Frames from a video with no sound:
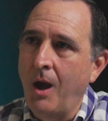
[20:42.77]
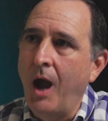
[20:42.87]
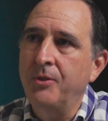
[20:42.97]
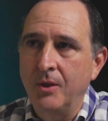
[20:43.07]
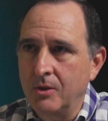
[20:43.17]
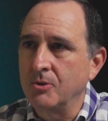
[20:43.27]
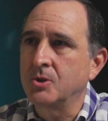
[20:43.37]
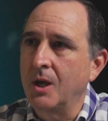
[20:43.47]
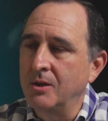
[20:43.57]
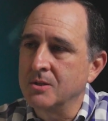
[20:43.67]
I think they'll
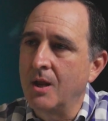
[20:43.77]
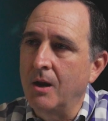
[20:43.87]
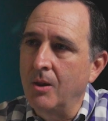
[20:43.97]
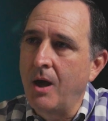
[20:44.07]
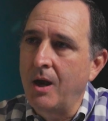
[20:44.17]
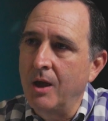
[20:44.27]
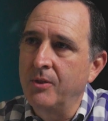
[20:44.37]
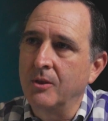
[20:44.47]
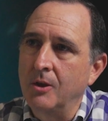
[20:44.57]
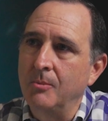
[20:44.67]
change that a lot. I
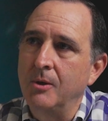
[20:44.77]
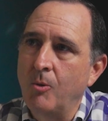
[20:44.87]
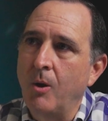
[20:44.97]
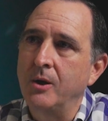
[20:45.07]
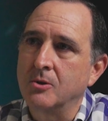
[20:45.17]
think they'll be quite